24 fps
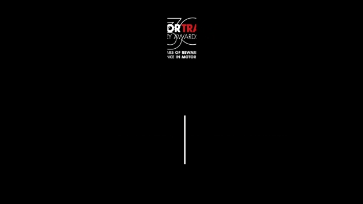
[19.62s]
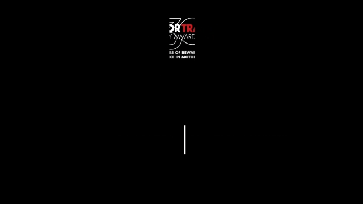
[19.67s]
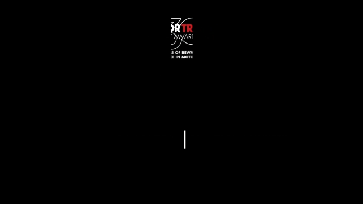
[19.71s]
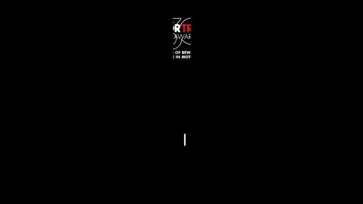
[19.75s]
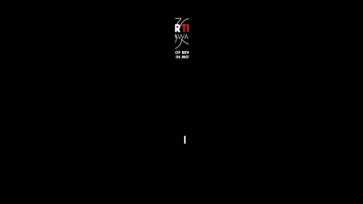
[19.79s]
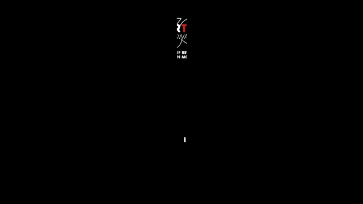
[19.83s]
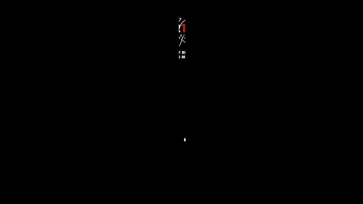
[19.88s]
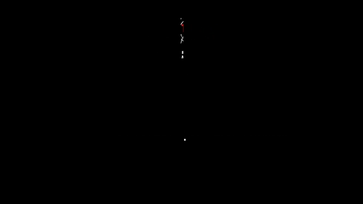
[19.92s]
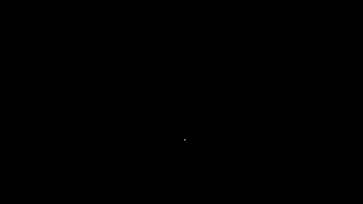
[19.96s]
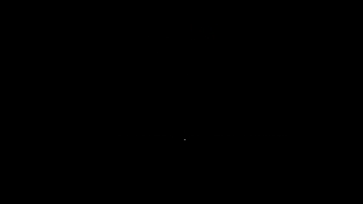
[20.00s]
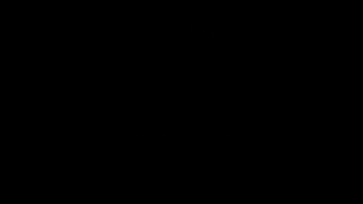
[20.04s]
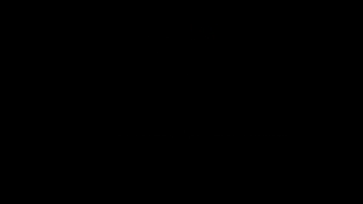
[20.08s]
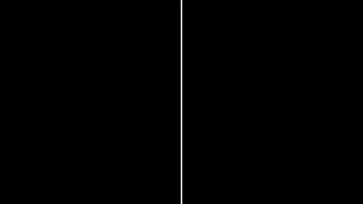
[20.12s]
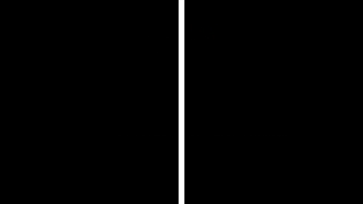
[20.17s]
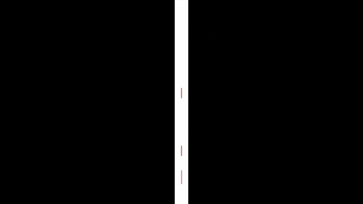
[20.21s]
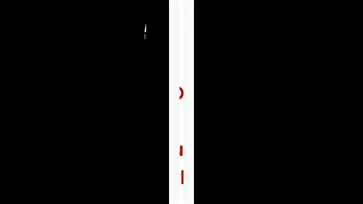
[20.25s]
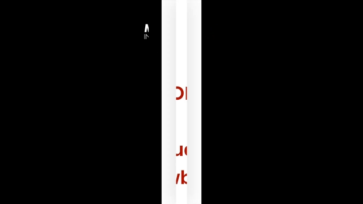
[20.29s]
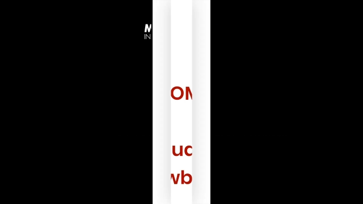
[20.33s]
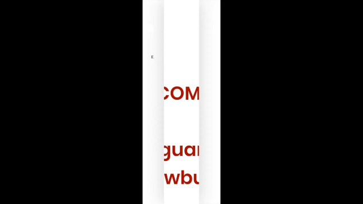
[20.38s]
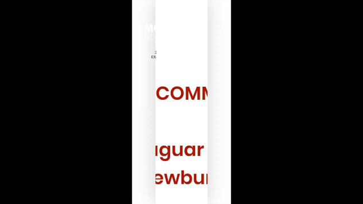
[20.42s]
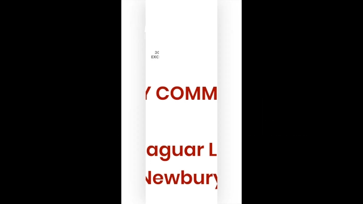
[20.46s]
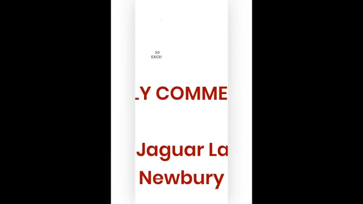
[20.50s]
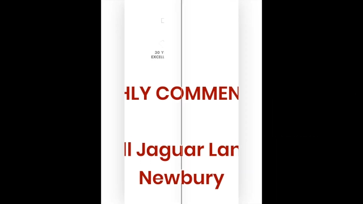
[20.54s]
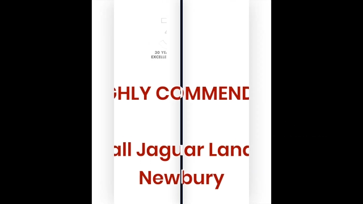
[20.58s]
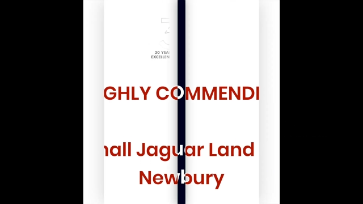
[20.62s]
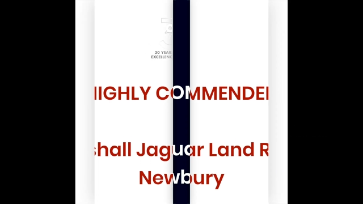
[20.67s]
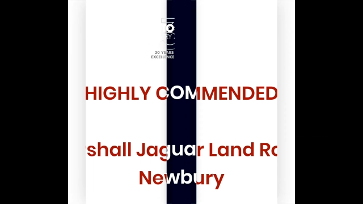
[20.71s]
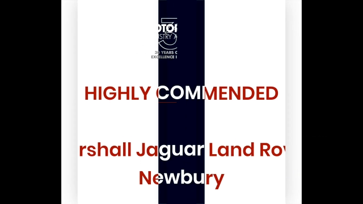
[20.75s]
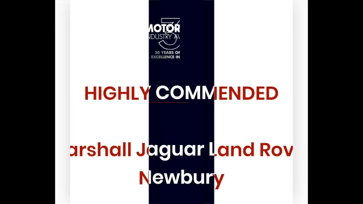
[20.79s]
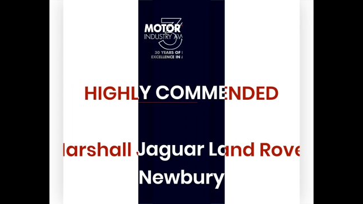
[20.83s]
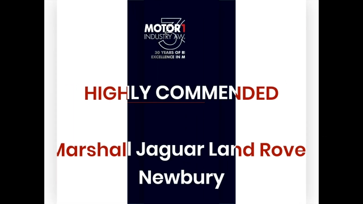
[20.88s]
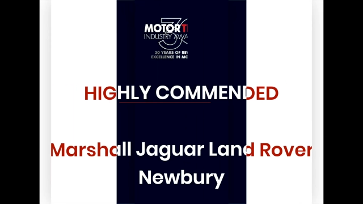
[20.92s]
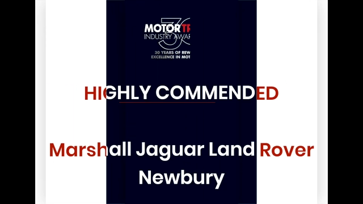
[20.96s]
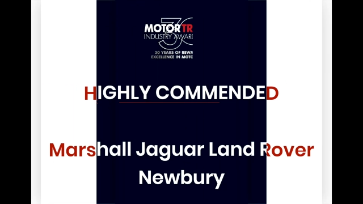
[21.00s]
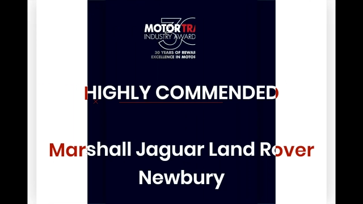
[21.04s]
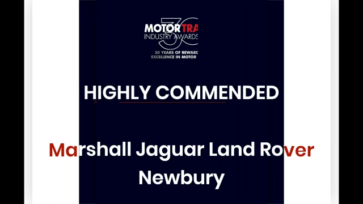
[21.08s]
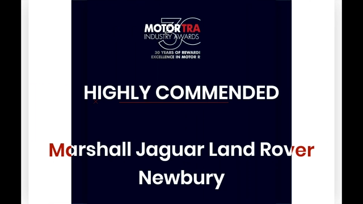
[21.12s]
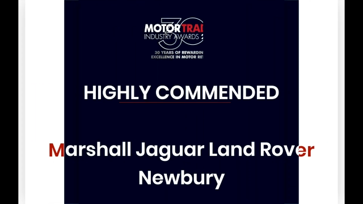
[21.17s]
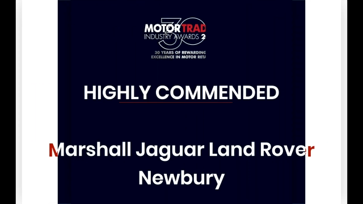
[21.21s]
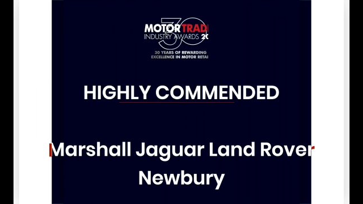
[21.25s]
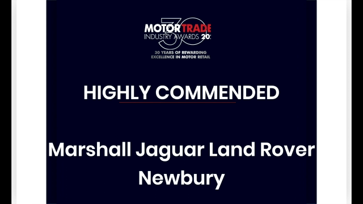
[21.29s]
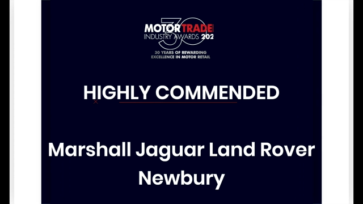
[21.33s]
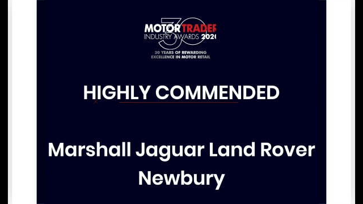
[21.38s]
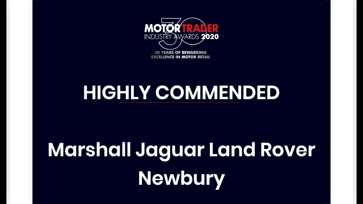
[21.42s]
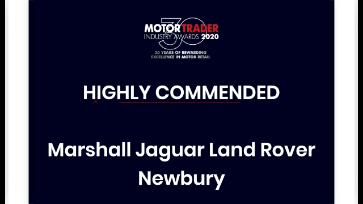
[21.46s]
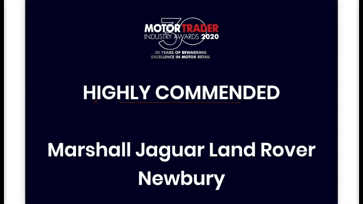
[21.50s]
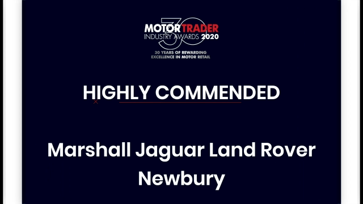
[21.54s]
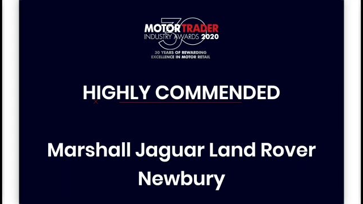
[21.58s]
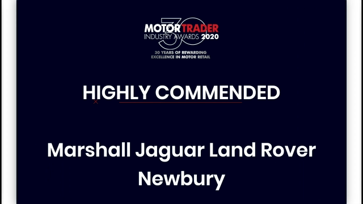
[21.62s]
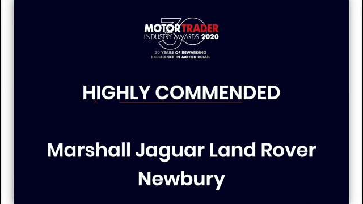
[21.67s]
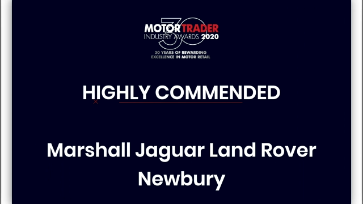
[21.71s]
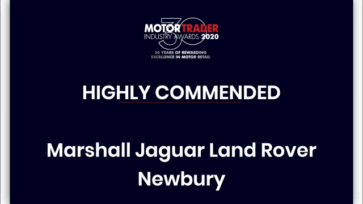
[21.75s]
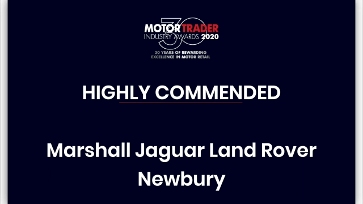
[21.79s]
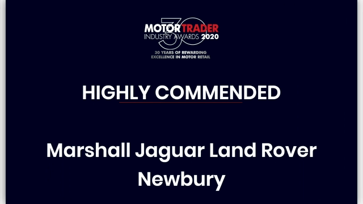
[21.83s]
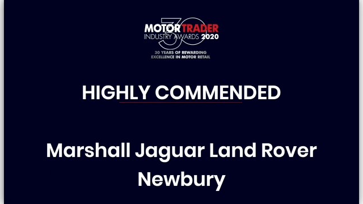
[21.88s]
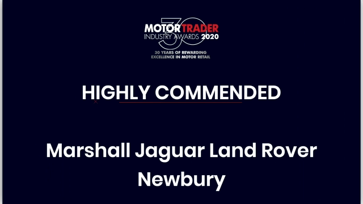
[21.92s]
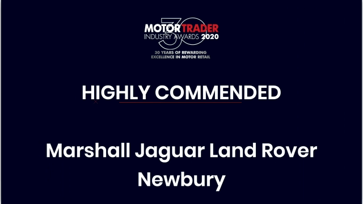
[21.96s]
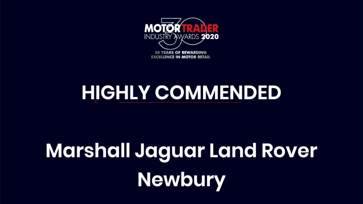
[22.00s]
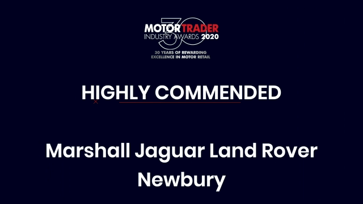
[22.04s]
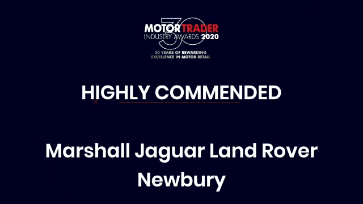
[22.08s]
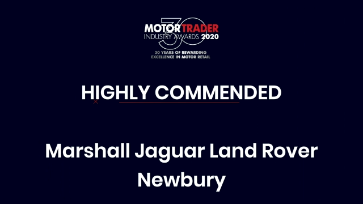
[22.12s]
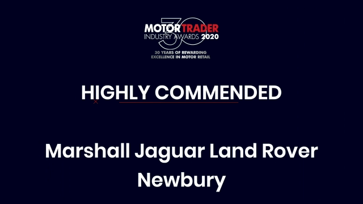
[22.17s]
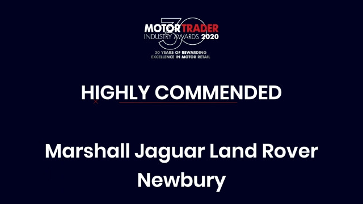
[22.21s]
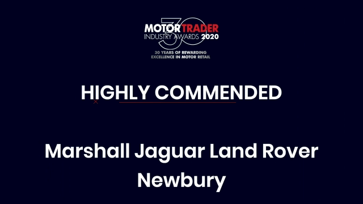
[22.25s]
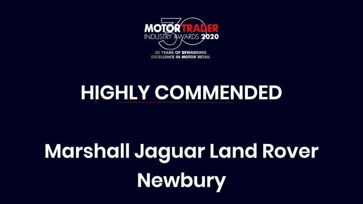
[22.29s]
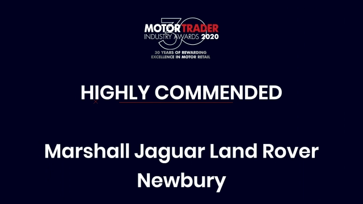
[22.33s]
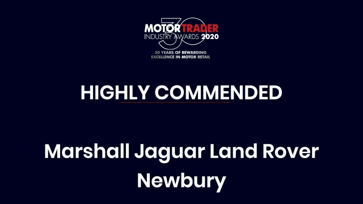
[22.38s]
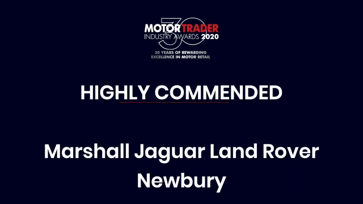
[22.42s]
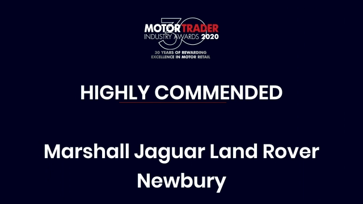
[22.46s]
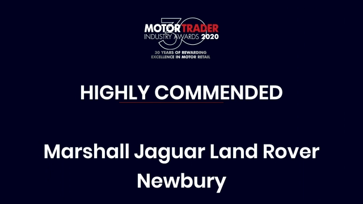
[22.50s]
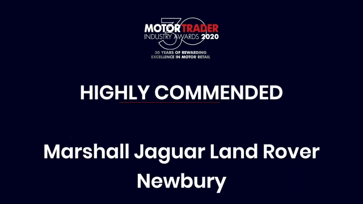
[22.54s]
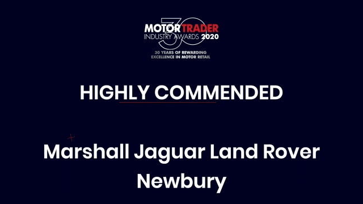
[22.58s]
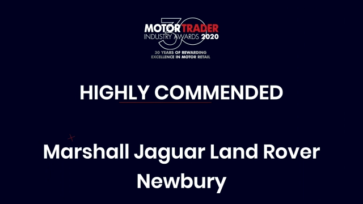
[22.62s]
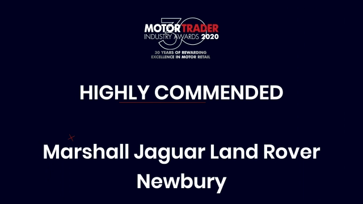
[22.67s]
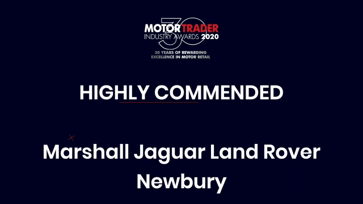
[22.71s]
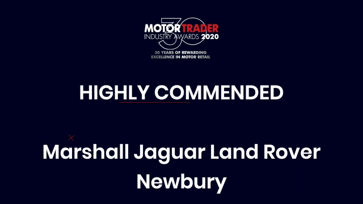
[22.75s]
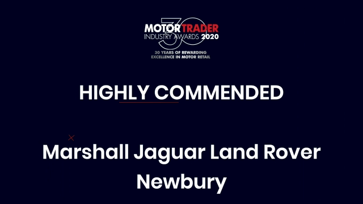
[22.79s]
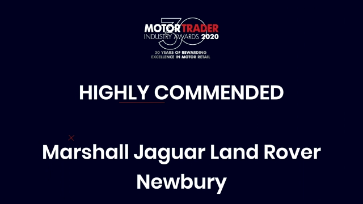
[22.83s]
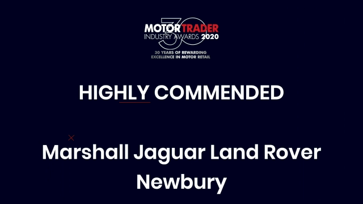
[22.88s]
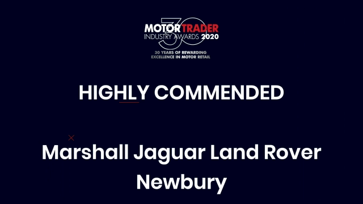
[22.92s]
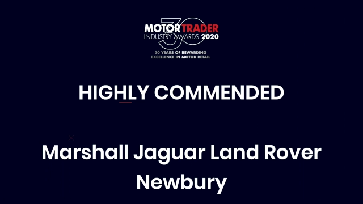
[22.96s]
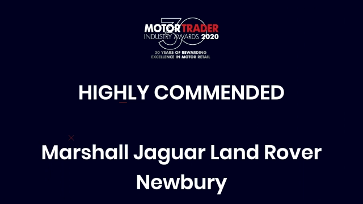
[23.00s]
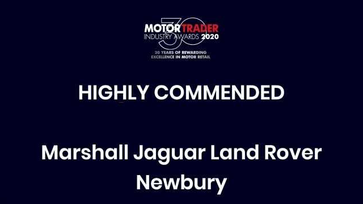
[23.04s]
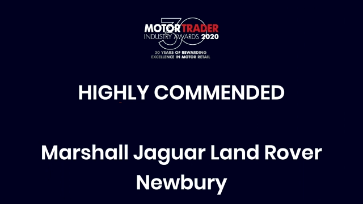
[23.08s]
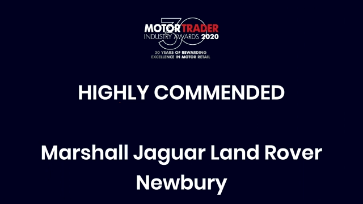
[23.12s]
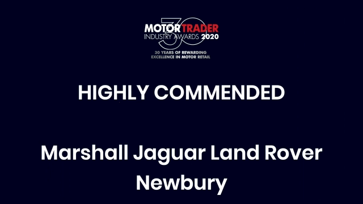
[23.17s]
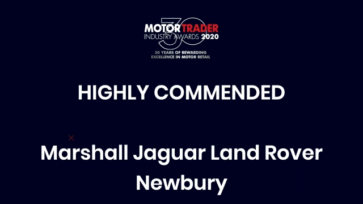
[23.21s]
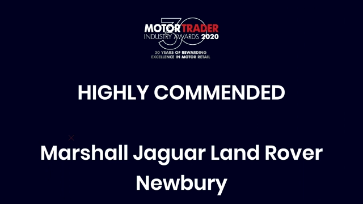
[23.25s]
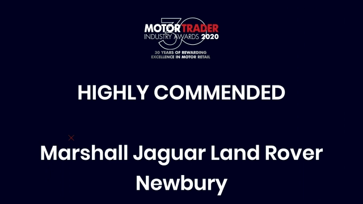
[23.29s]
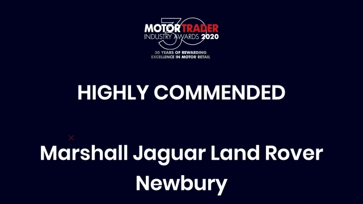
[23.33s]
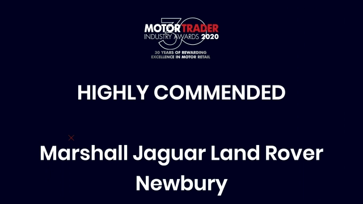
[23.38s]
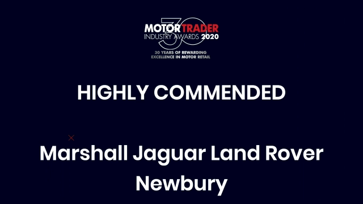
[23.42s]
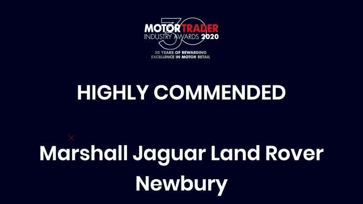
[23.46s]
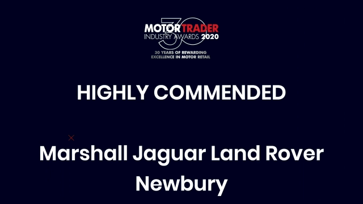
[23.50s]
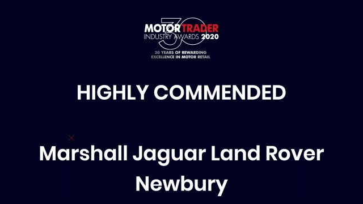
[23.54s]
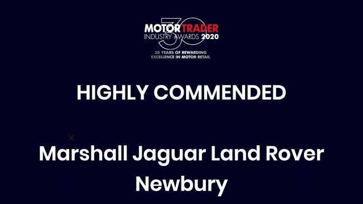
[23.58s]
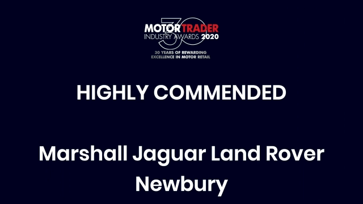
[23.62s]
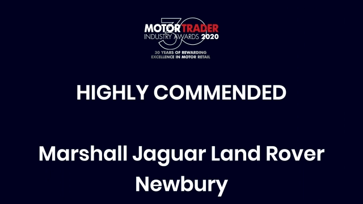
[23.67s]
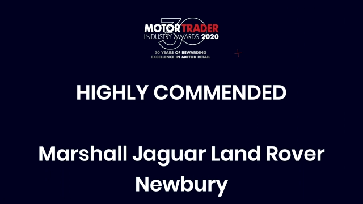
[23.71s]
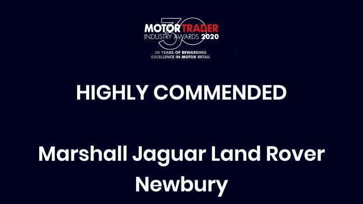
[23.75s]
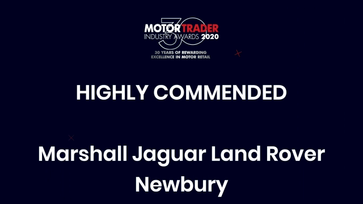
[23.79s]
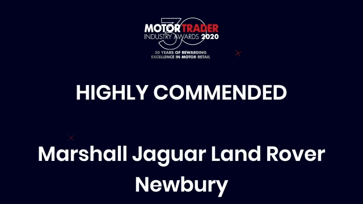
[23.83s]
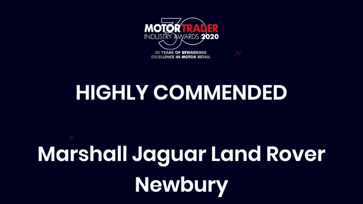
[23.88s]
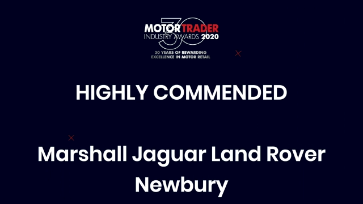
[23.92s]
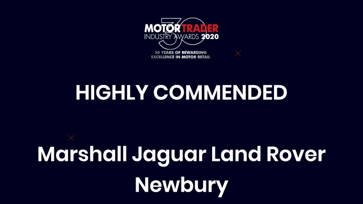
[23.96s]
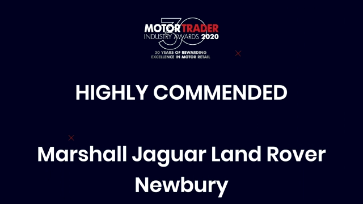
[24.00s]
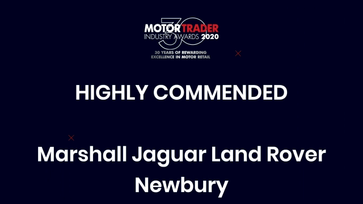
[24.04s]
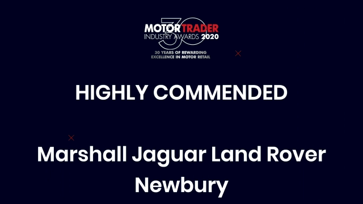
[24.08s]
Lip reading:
(no speaker visible)